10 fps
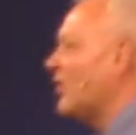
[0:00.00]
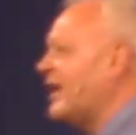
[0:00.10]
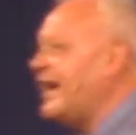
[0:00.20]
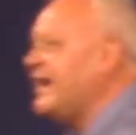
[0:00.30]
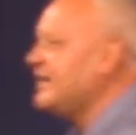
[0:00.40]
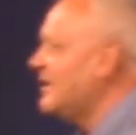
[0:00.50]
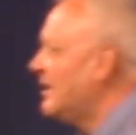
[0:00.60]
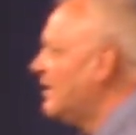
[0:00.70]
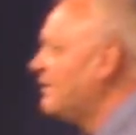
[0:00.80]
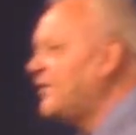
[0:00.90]
a hand,
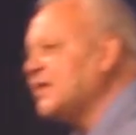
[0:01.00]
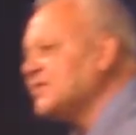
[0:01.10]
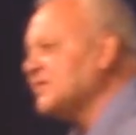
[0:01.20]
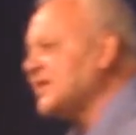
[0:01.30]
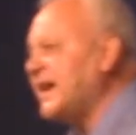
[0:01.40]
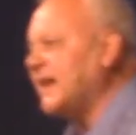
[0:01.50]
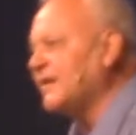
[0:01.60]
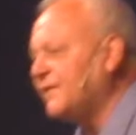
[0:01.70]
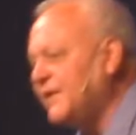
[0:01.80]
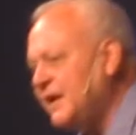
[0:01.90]
function as a hand. The
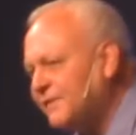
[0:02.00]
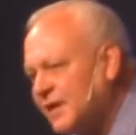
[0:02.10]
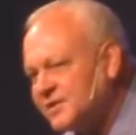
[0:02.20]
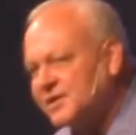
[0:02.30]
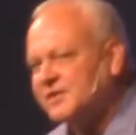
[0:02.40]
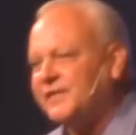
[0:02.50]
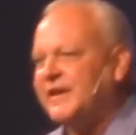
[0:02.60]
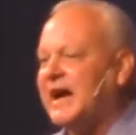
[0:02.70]
feet function as the feet.